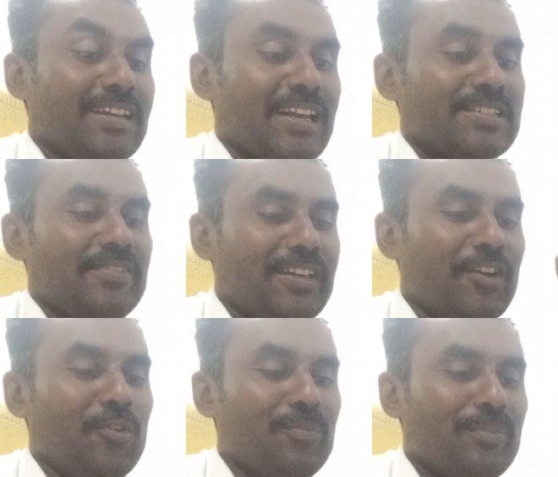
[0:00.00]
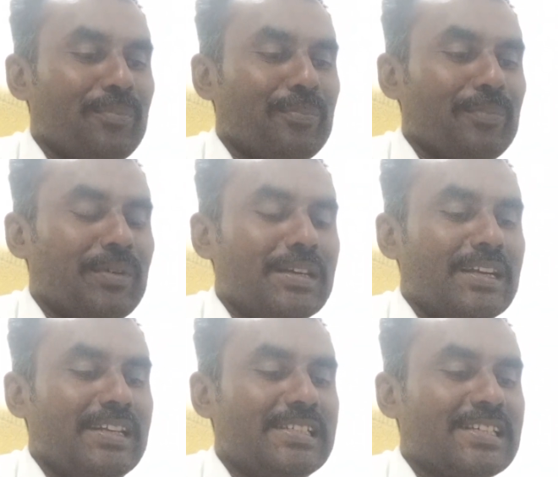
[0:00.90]
As we have
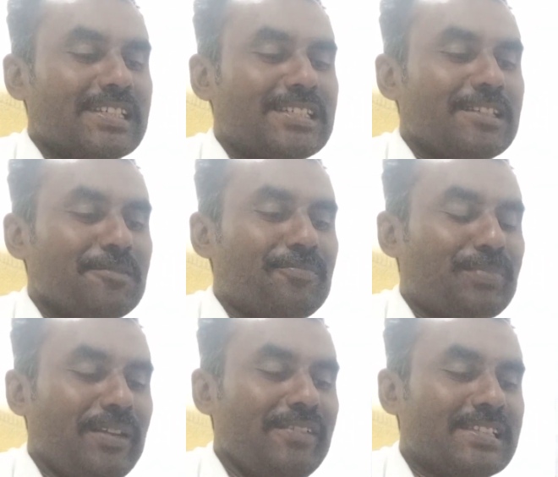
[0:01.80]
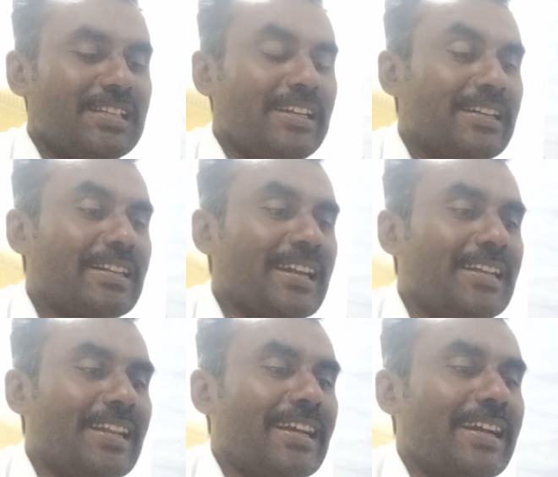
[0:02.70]
discussed previously,
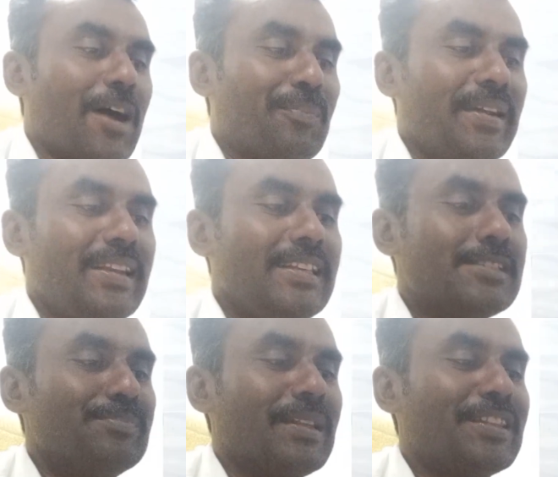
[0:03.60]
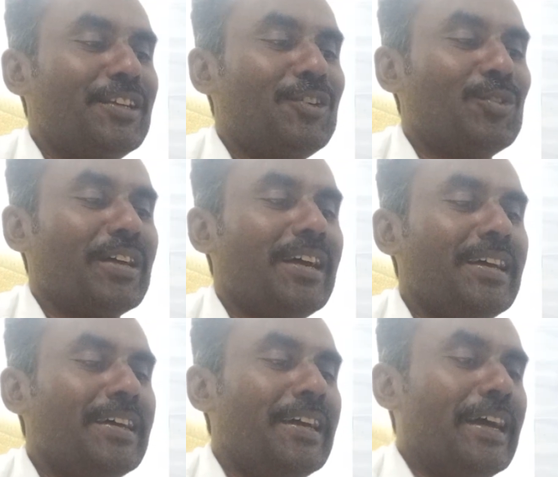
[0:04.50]
Taylor had applied this method to the
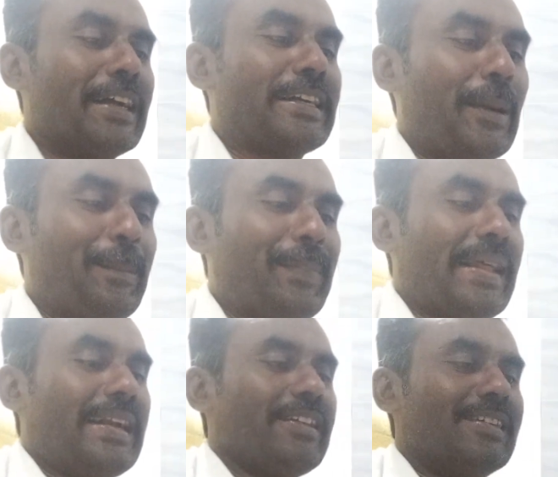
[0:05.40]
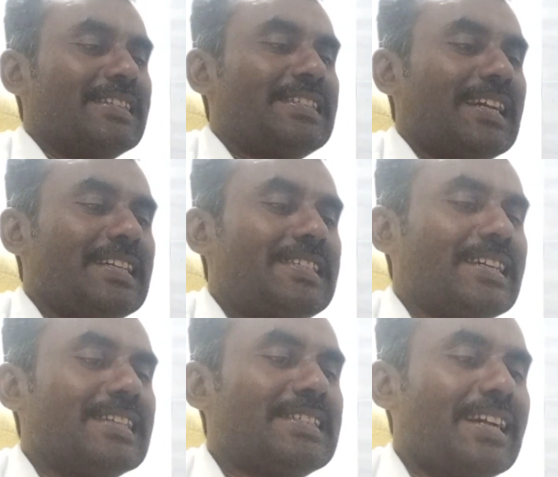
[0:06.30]
comparative and
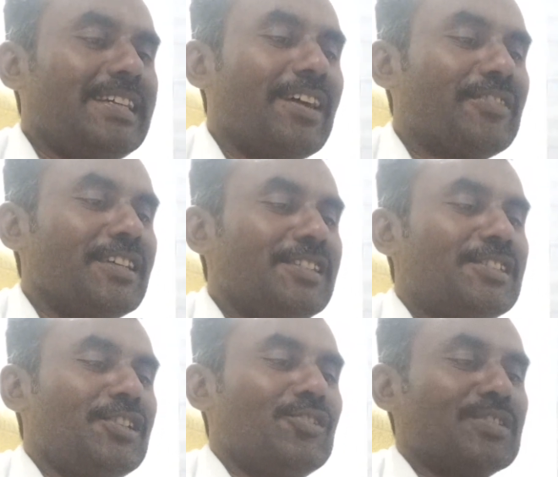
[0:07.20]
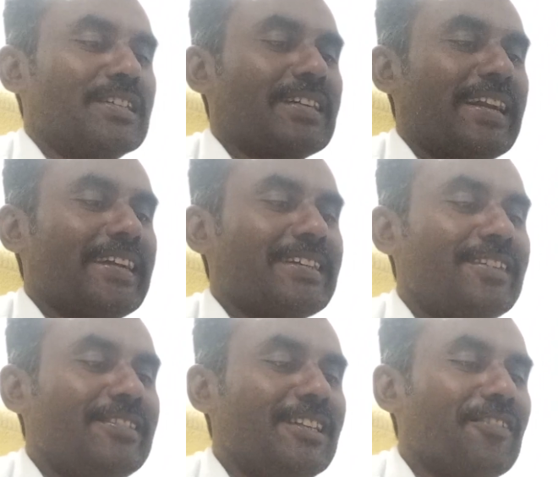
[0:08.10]
statistical study of the institution
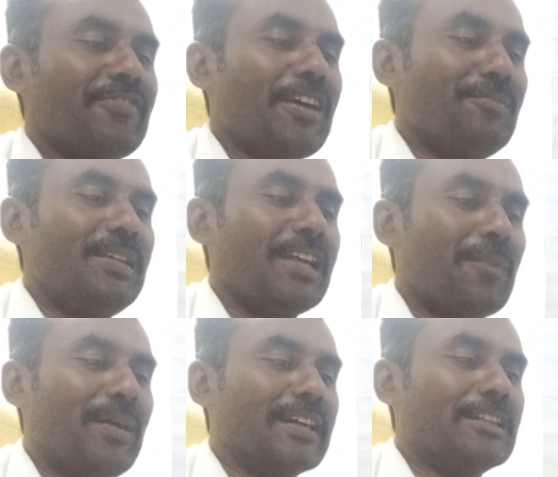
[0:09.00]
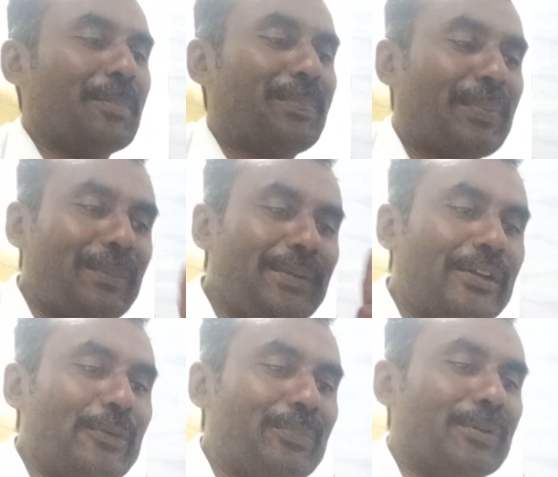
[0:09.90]
connected with the family among the
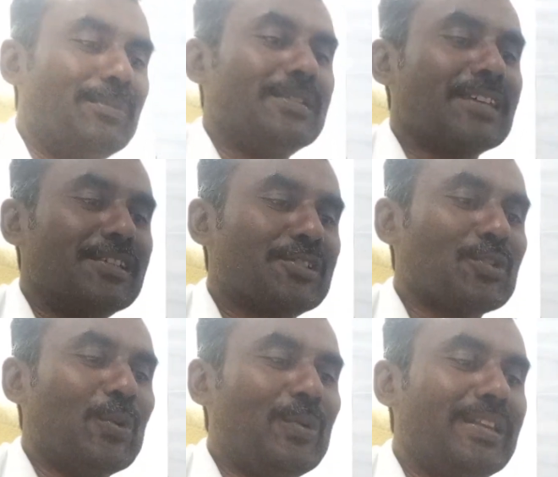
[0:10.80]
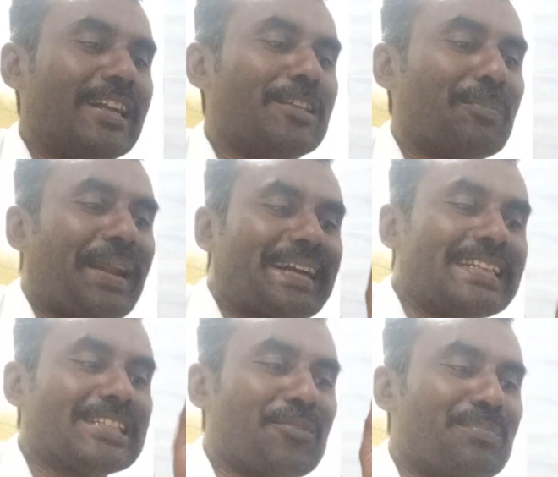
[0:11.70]
primitive peoples, and showed that the
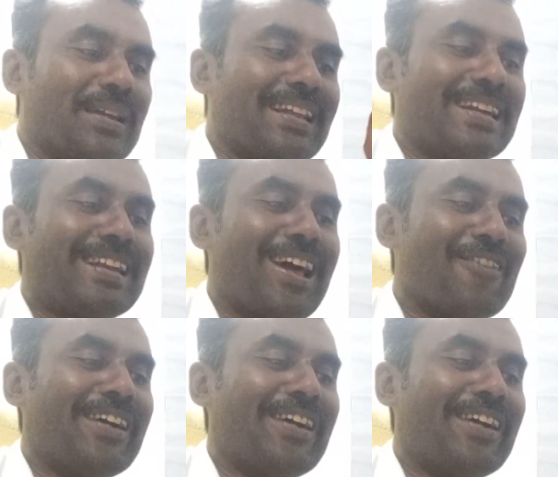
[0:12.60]
practice of mother-in-law